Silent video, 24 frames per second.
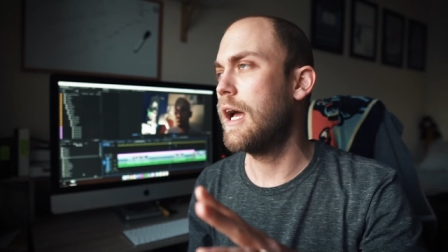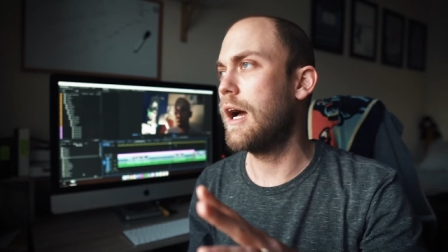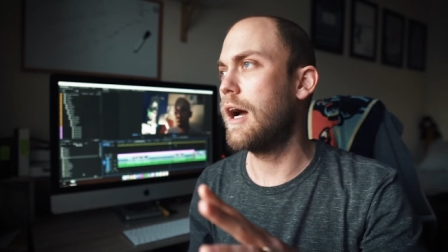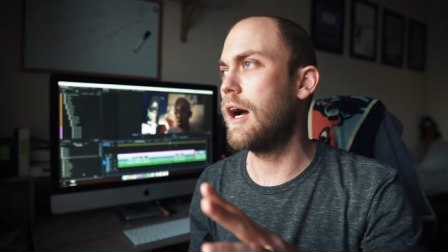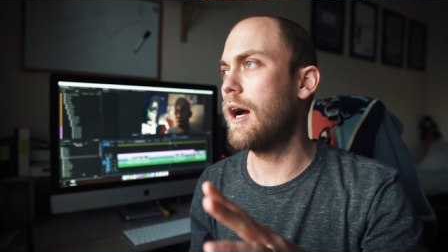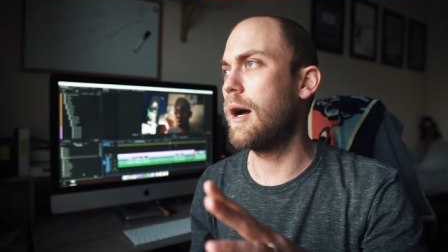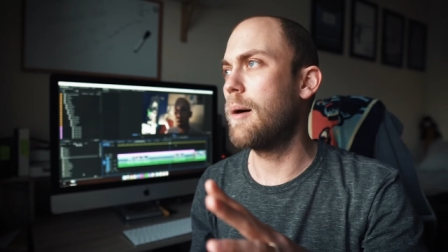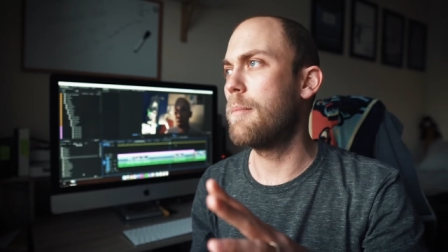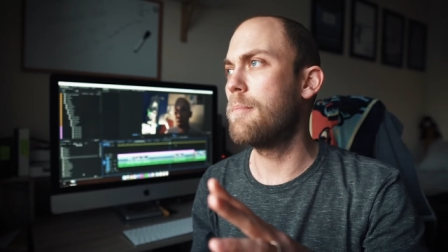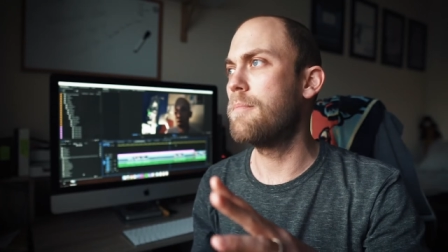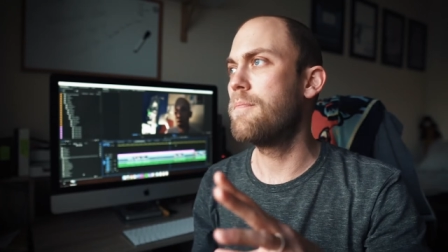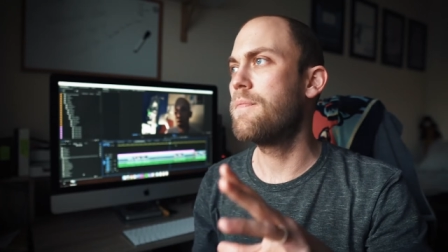
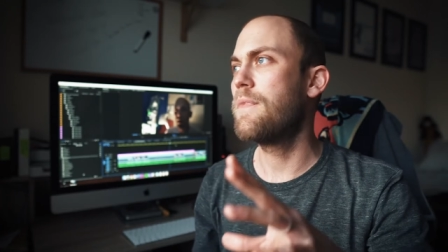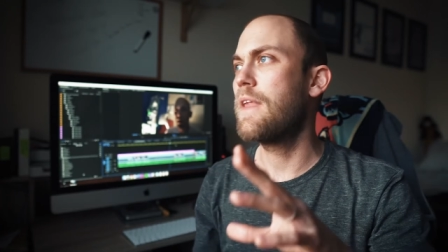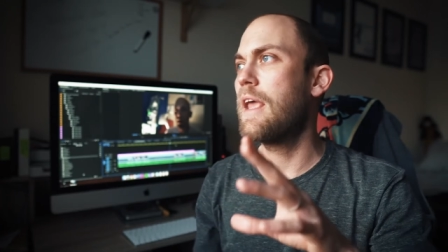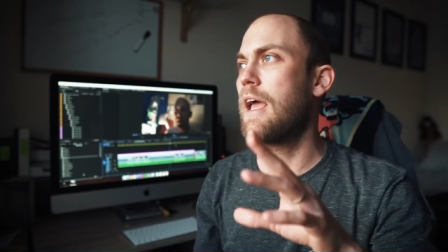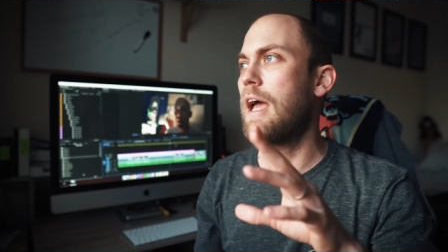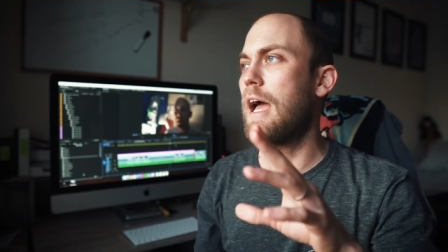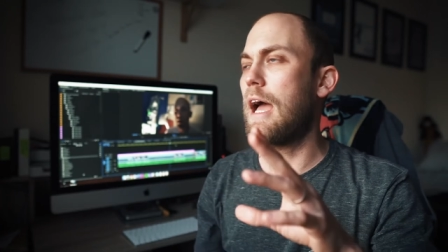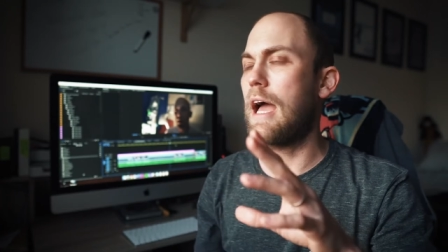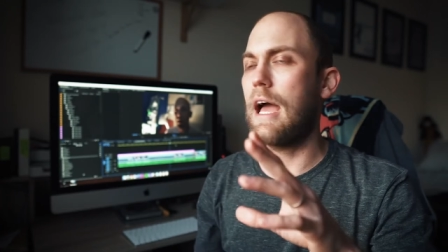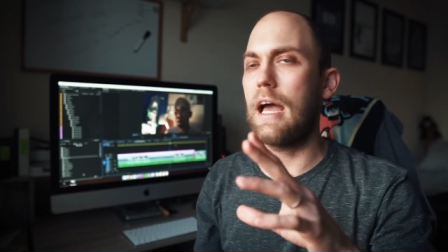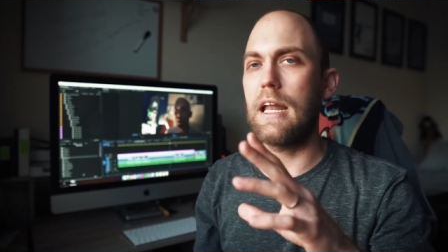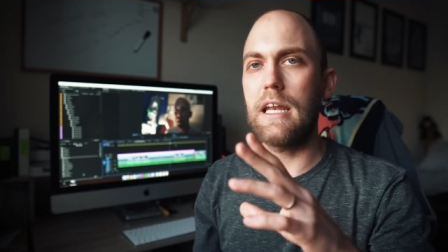Um,
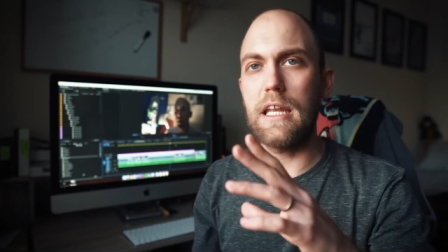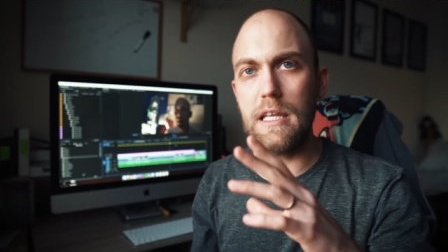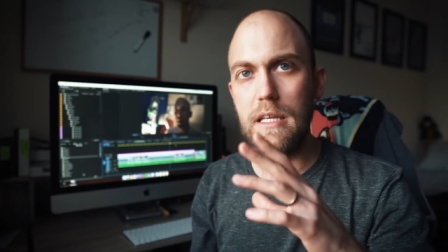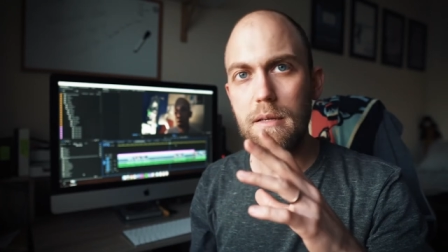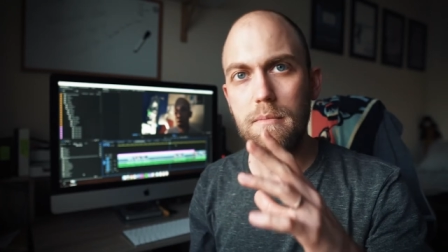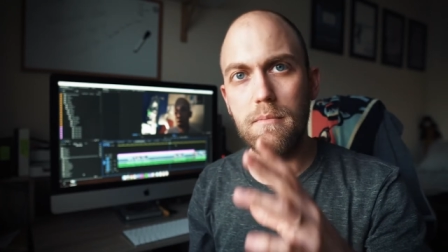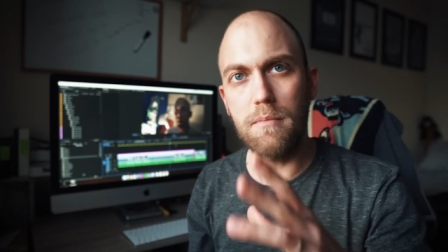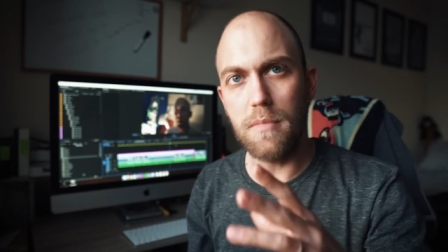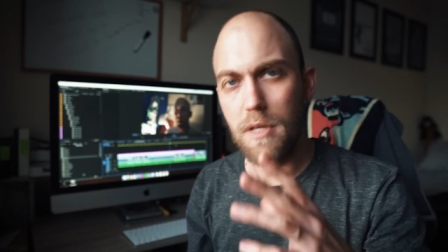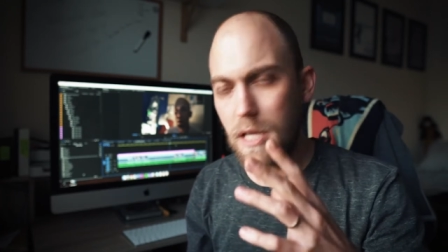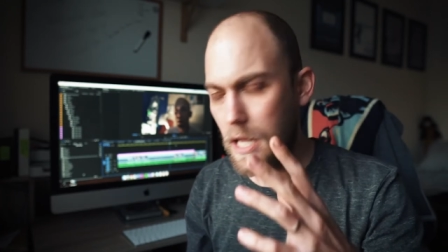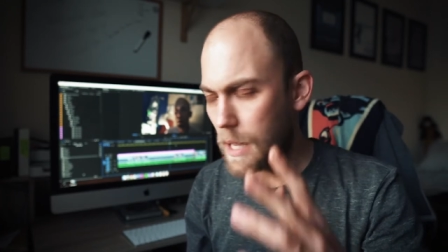and
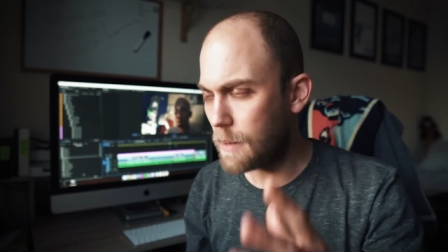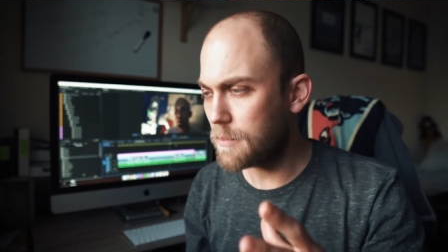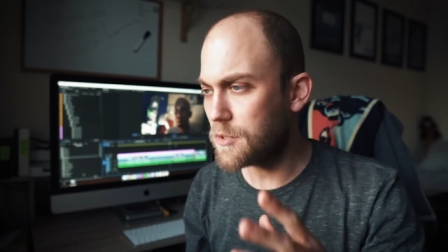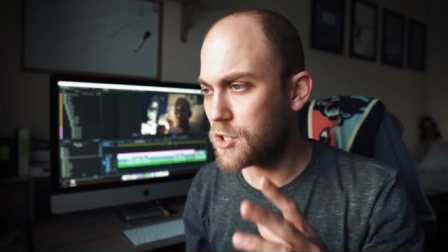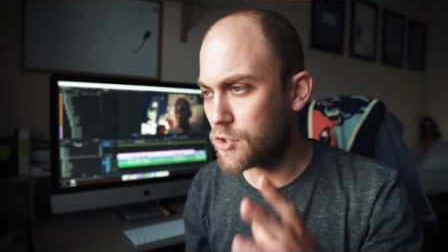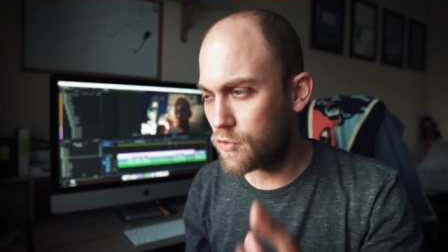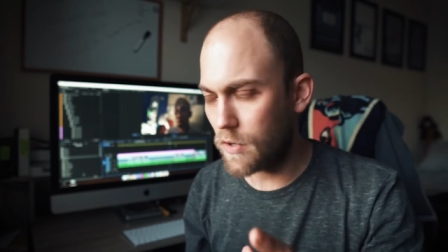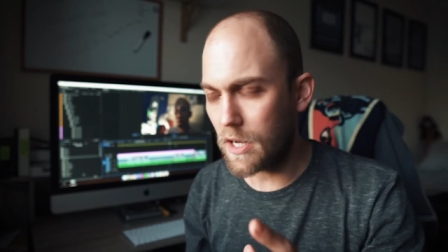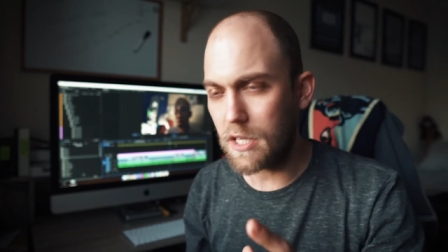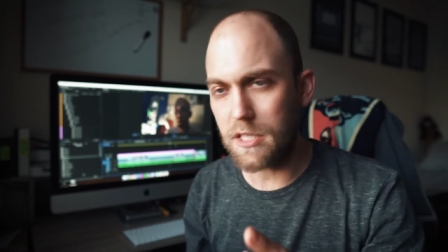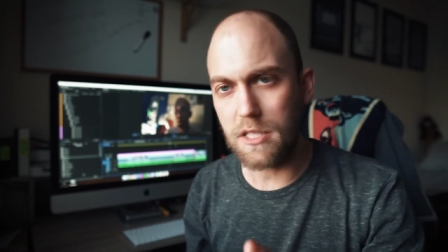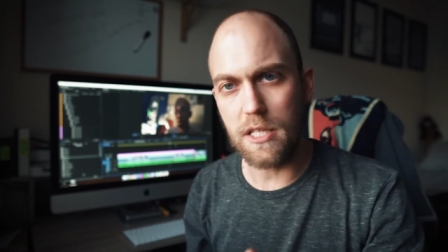he kept
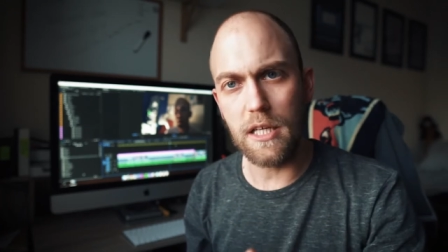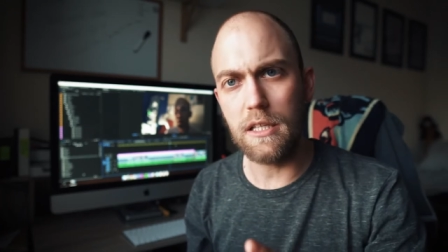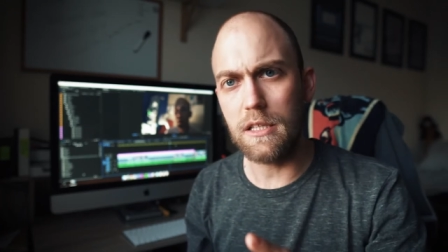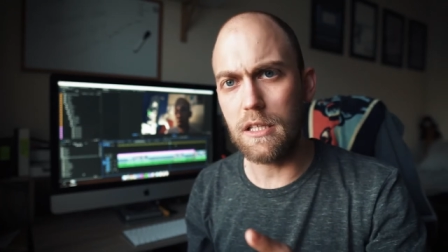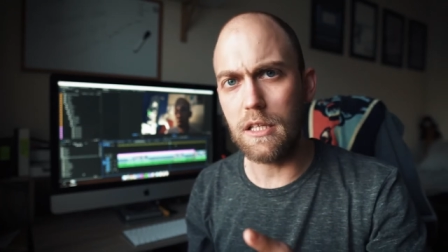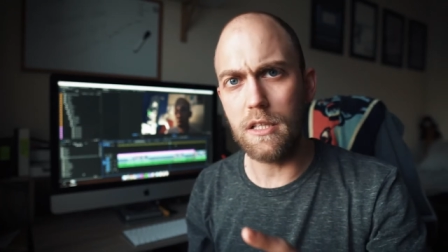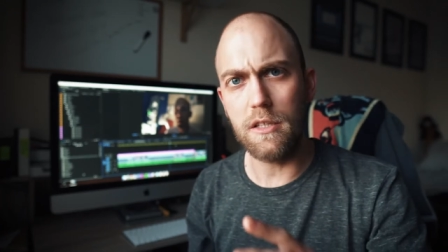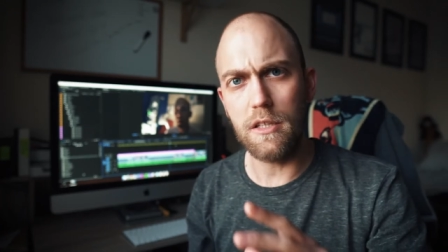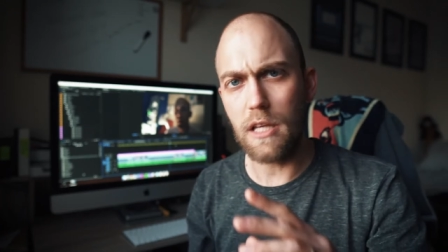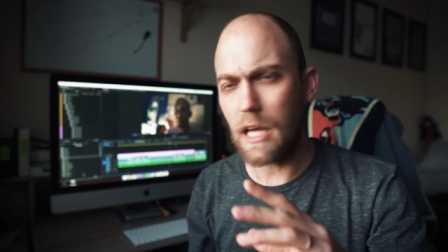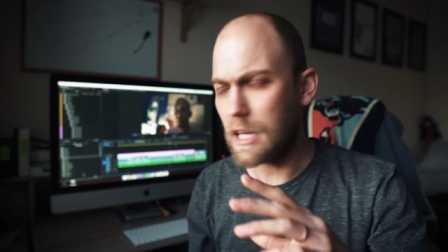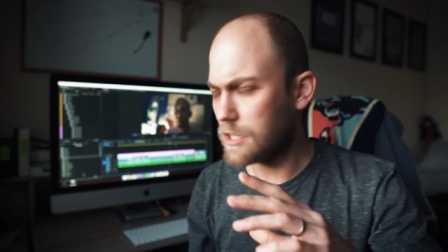stressing
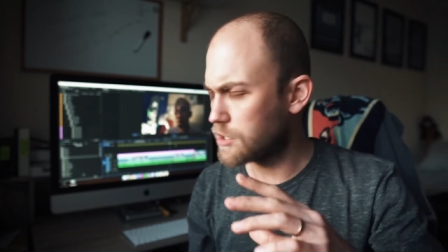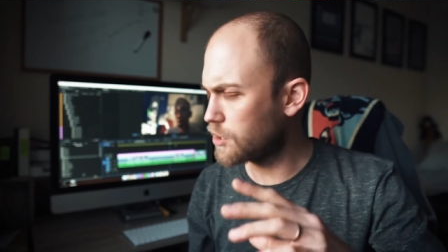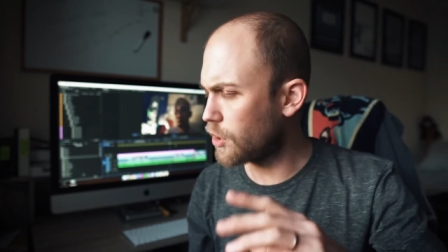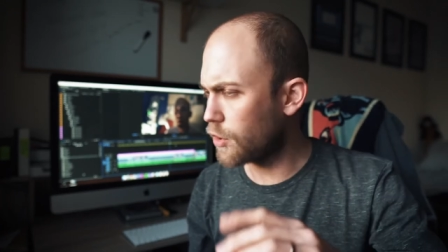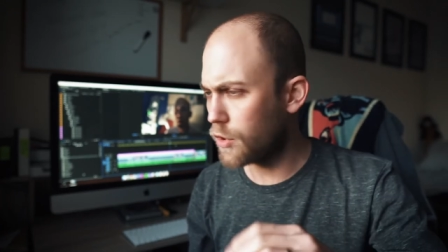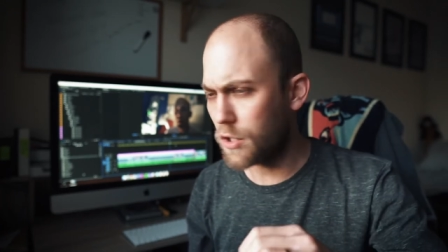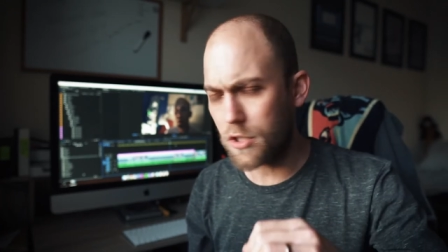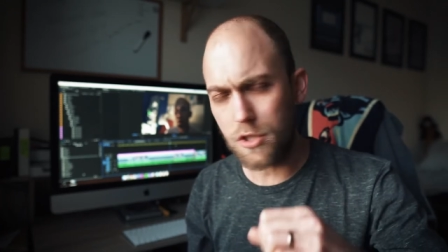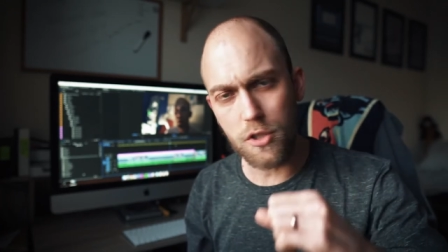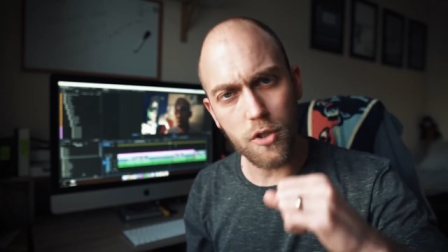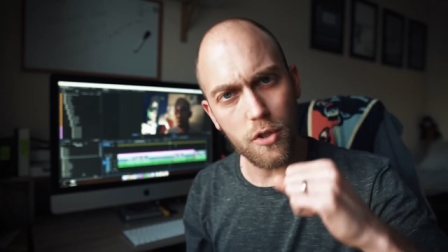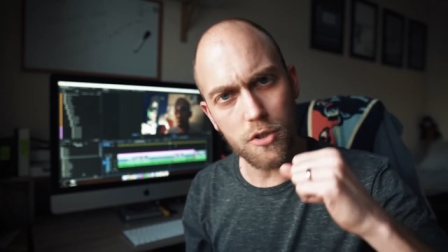that that
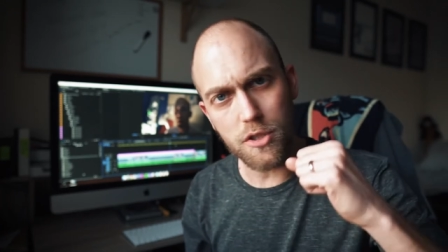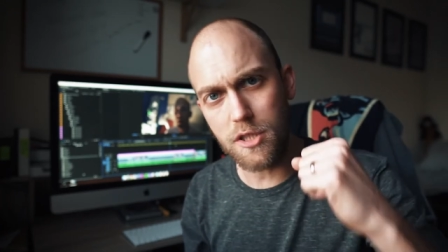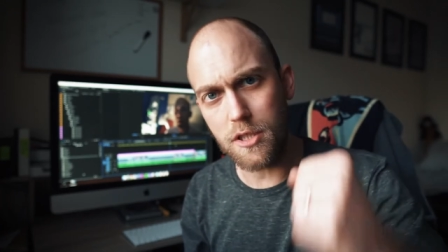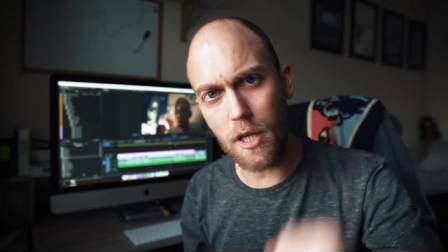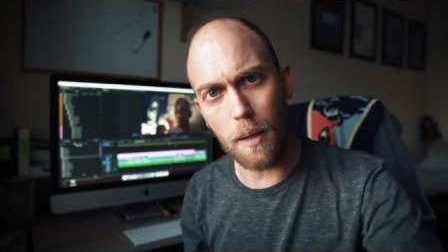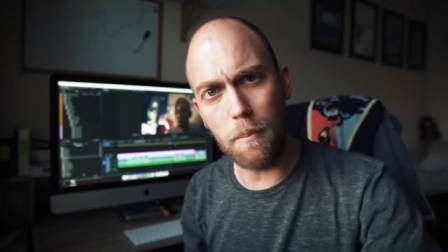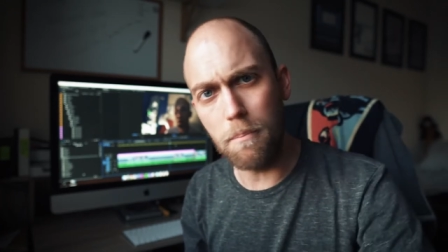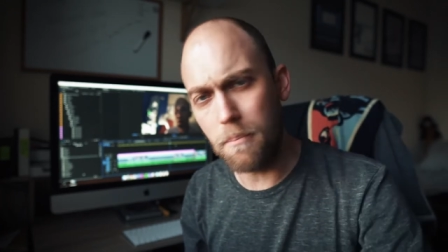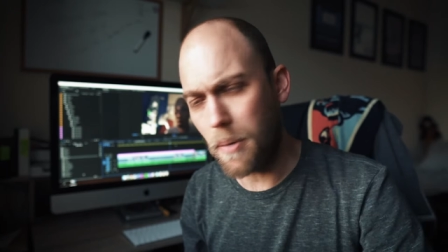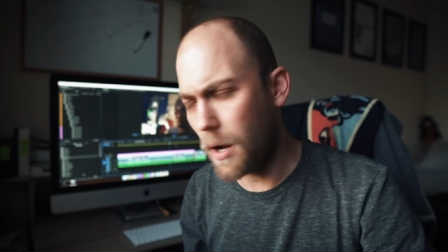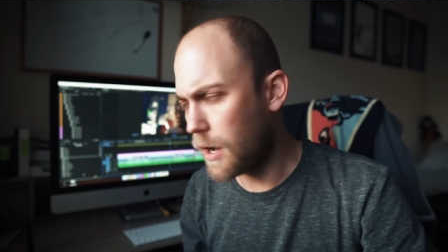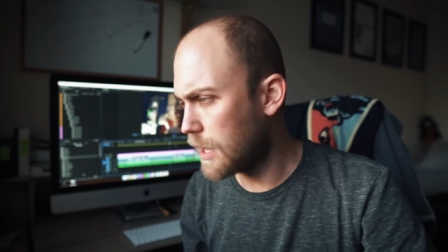dog has got
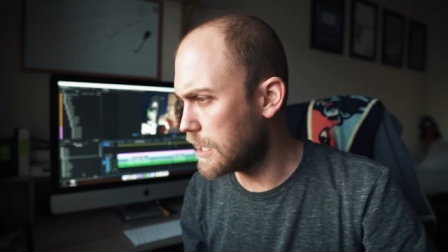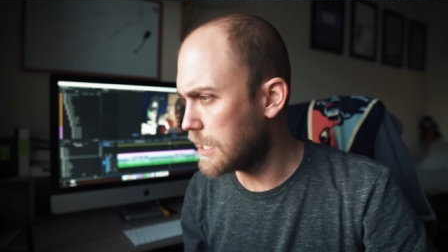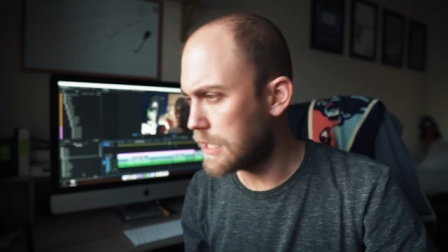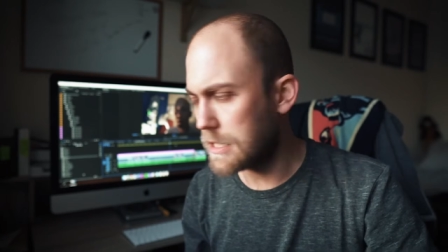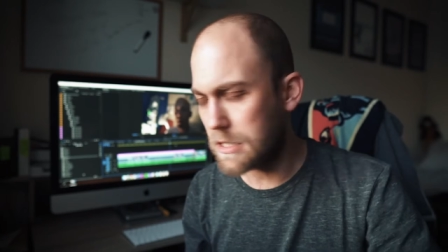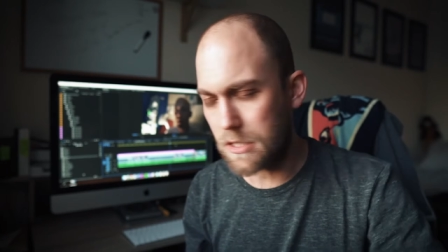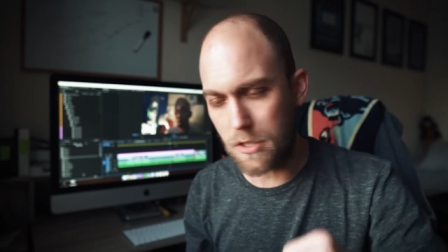some bite,